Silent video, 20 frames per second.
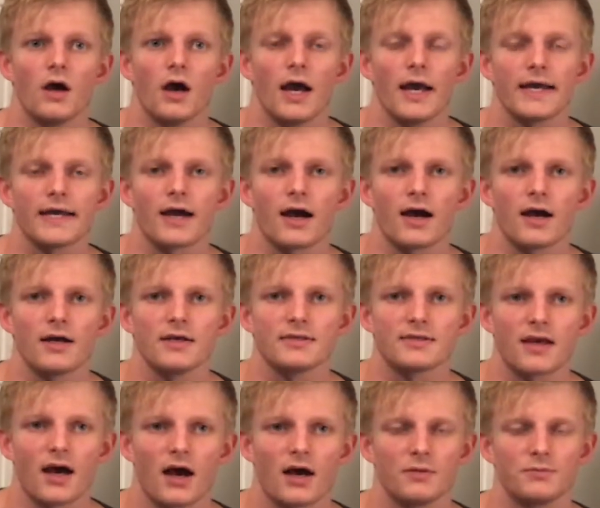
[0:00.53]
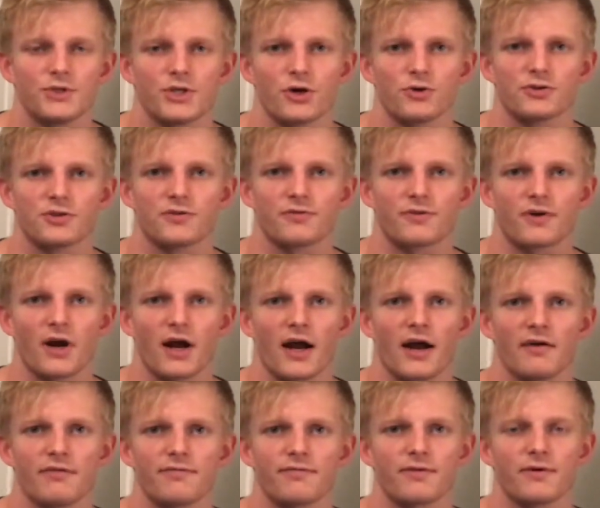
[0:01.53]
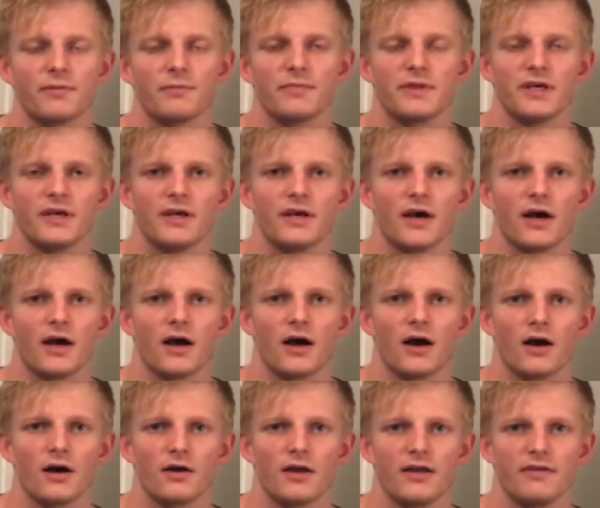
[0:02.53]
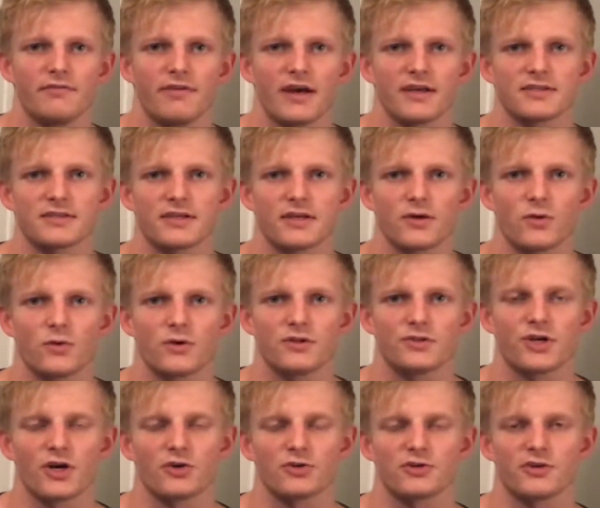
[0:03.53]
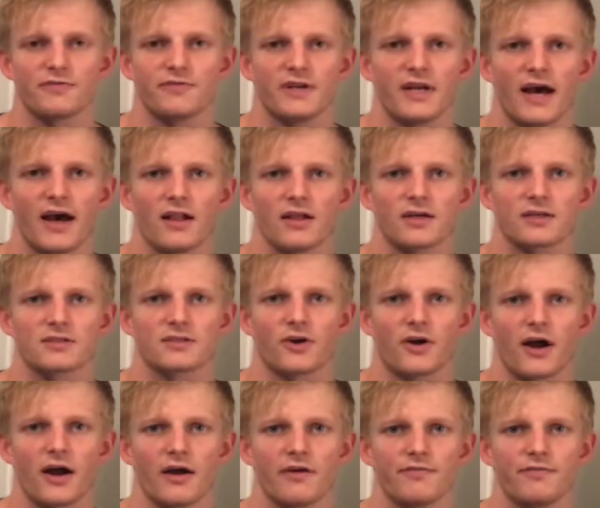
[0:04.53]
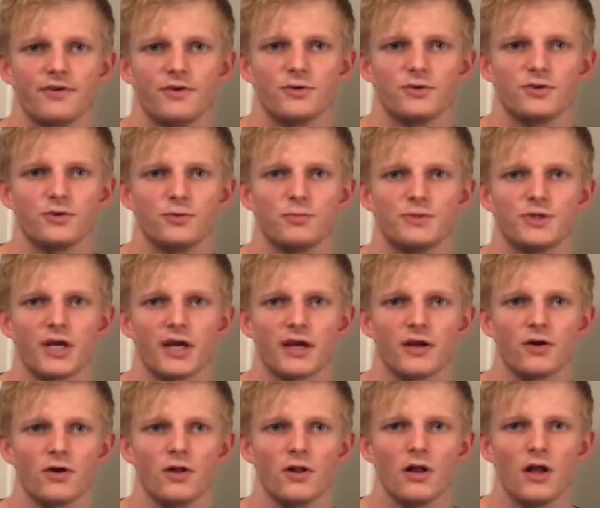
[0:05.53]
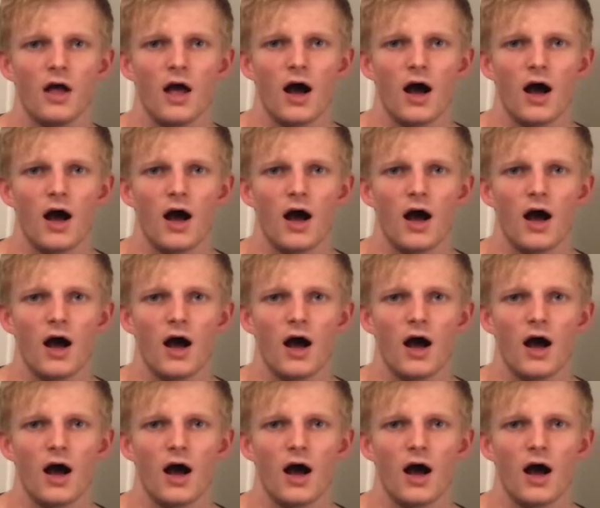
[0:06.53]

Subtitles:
Hey guys, I'm Joseph Graff from the Investing with Joseph and Alex Graff YouTube channel.